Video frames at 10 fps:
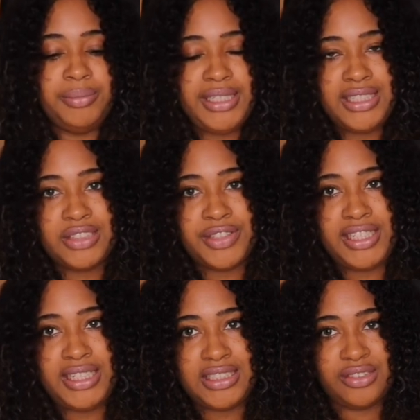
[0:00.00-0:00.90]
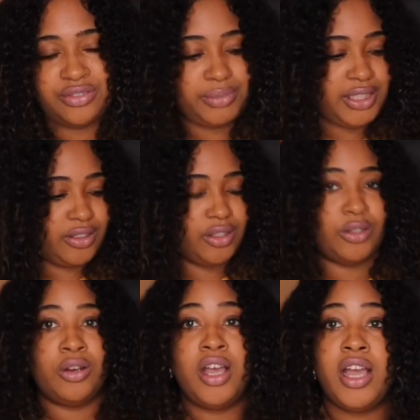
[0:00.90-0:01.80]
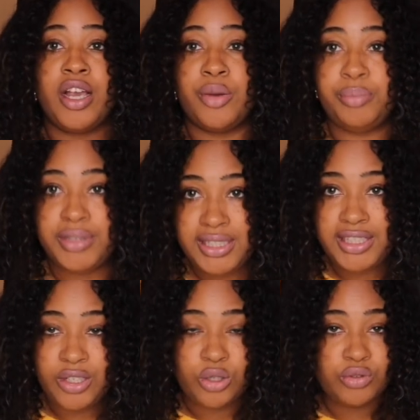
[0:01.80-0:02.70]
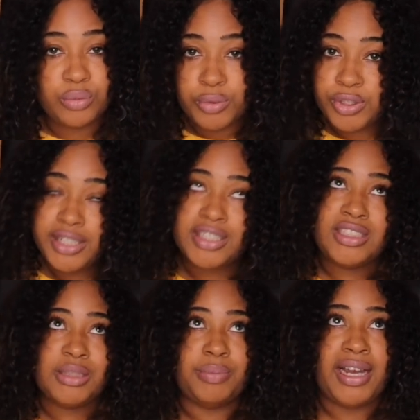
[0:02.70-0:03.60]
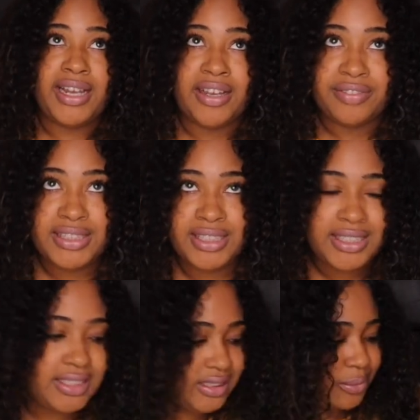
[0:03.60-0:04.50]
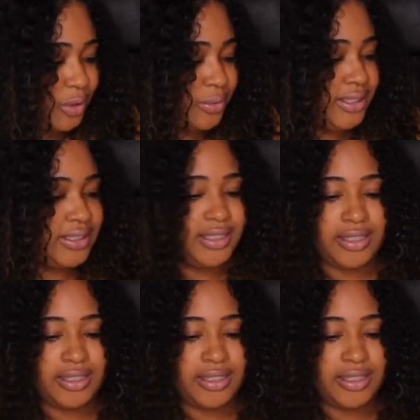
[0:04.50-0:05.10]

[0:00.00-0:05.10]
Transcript: me, it's very easy for me to go completely overboard and just buy everything because I'm always thinking